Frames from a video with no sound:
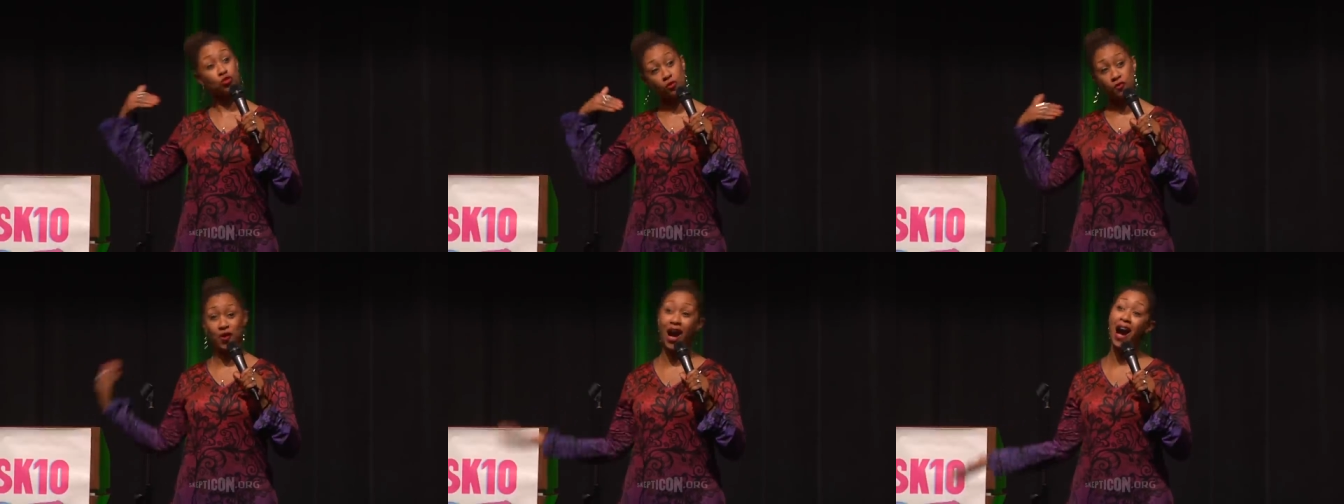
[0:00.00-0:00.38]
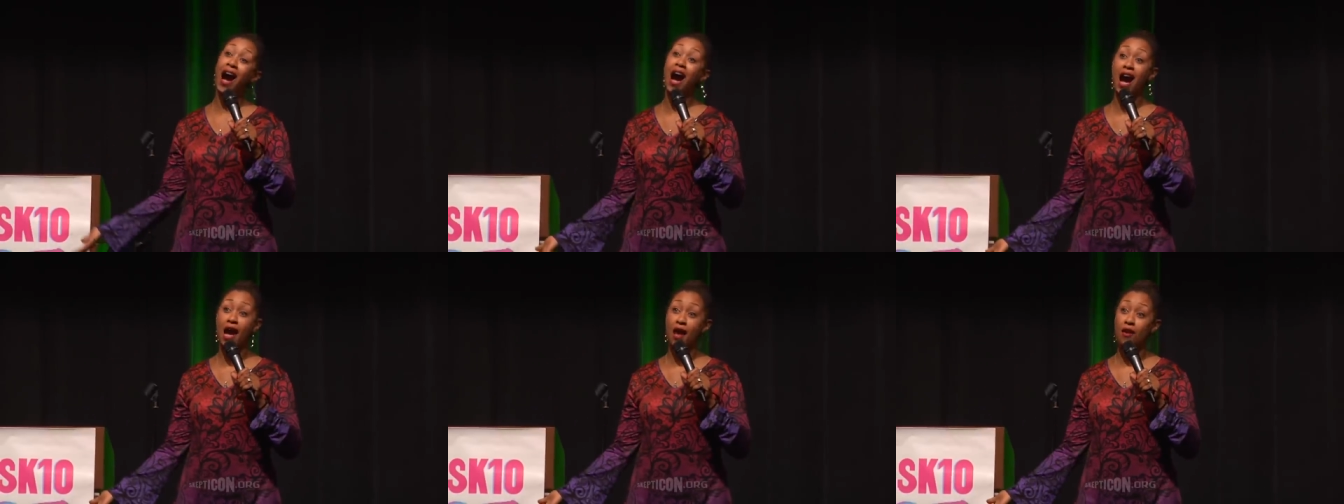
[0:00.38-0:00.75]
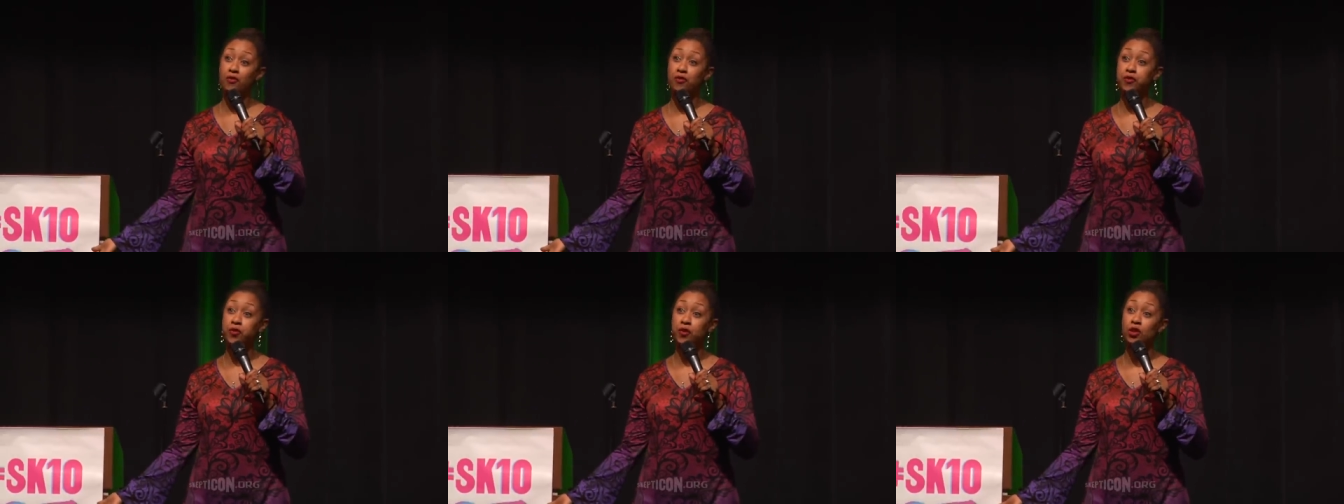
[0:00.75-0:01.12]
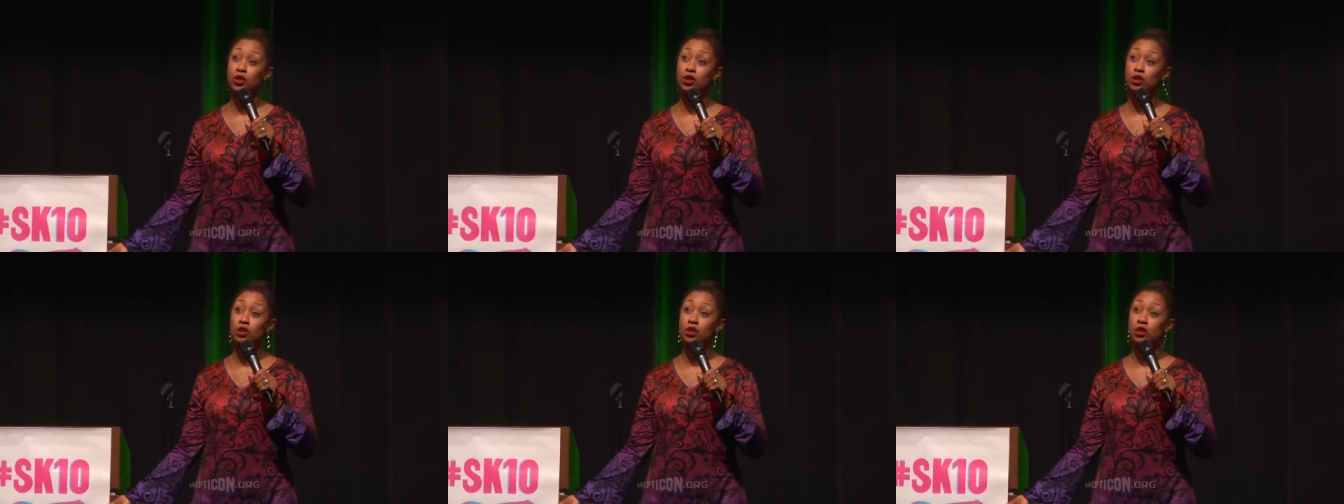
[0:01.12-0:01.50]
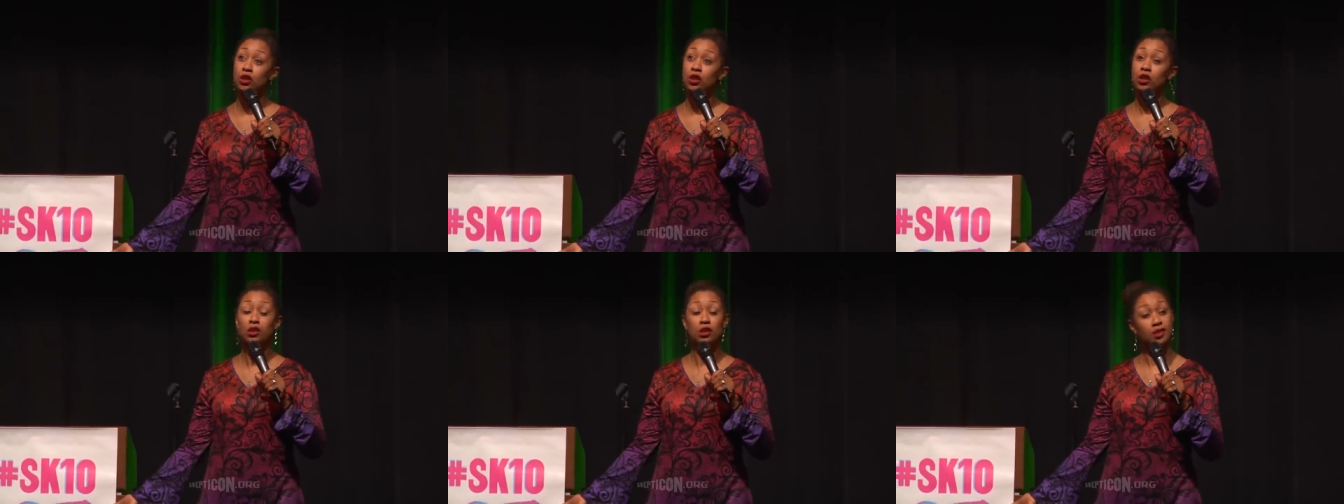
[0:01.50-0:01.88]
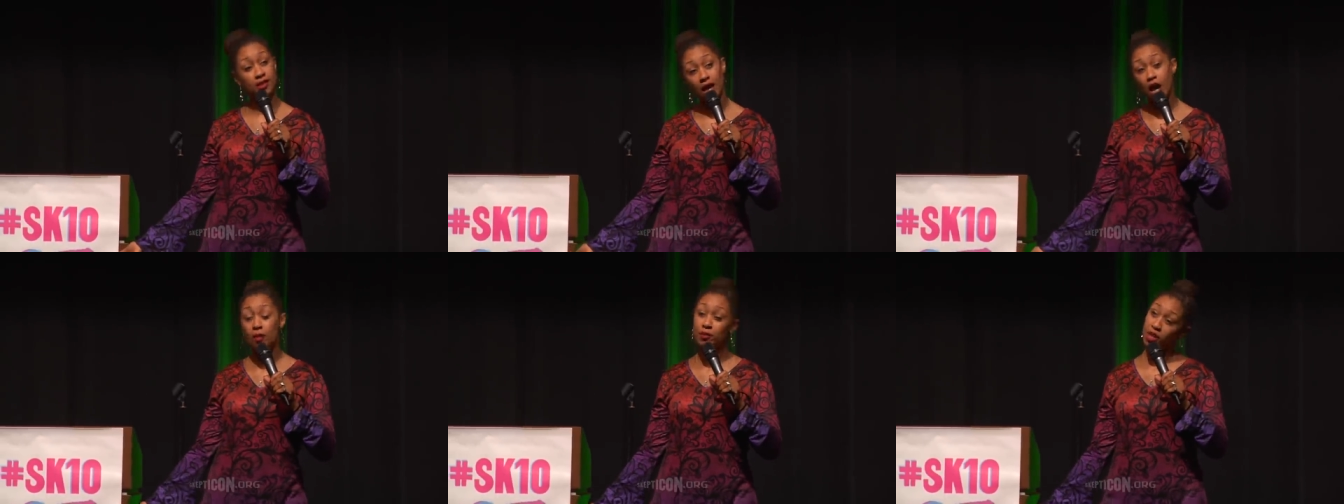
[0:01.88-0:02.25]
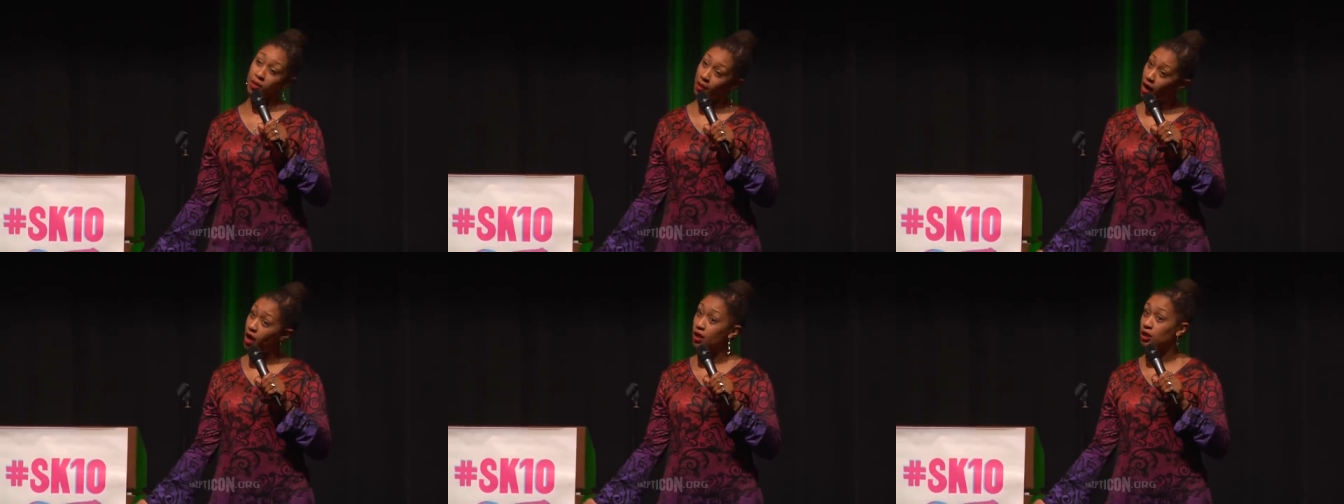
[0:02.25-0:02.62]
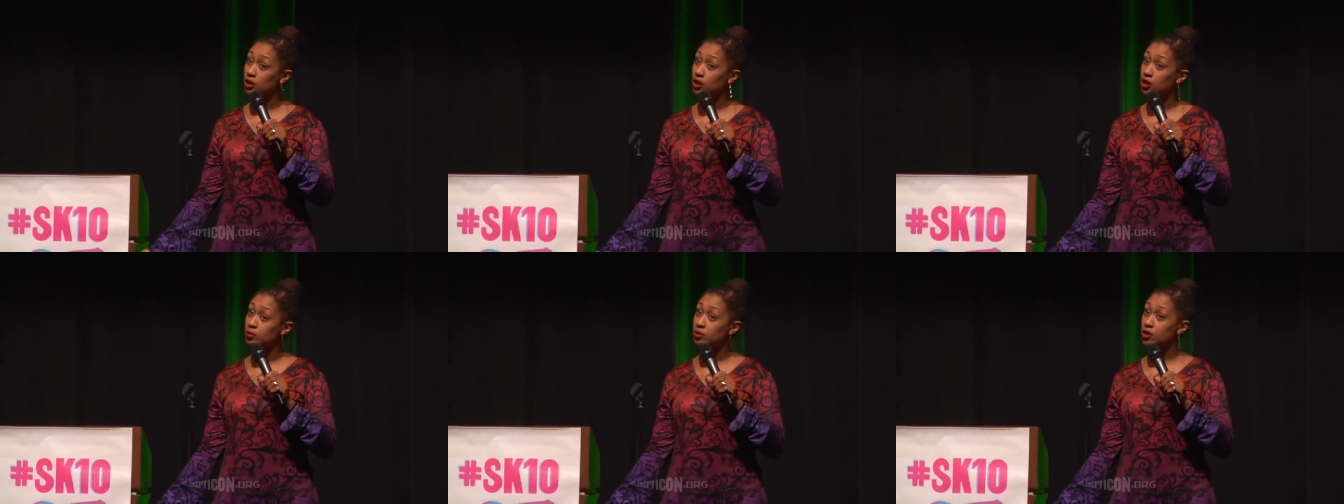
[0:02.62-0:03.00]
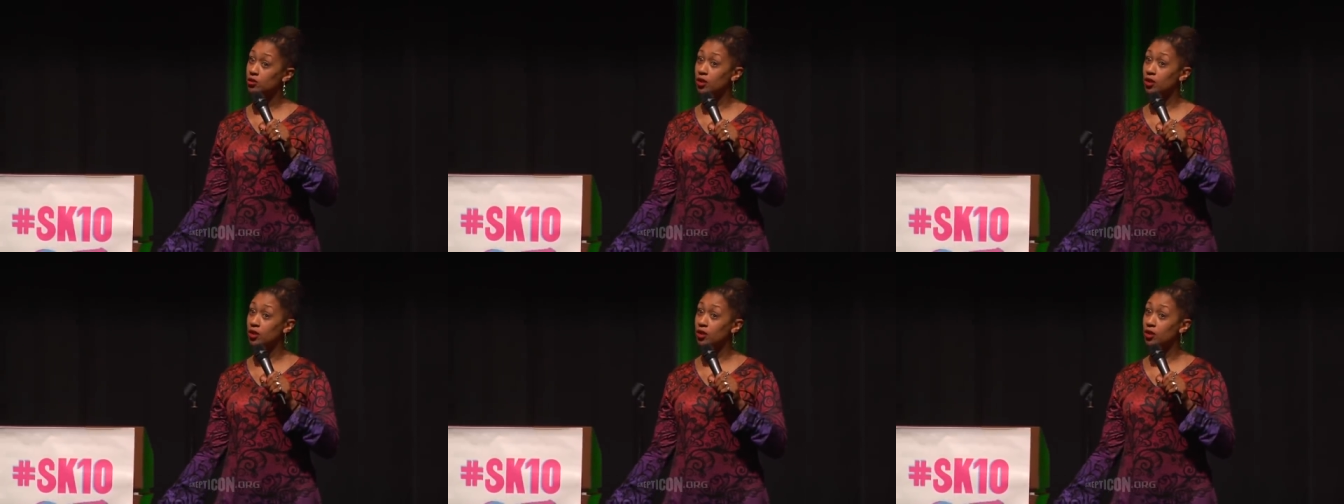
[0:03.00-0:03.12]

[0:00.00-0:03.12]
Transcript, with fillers: survive the zombie apocalypse.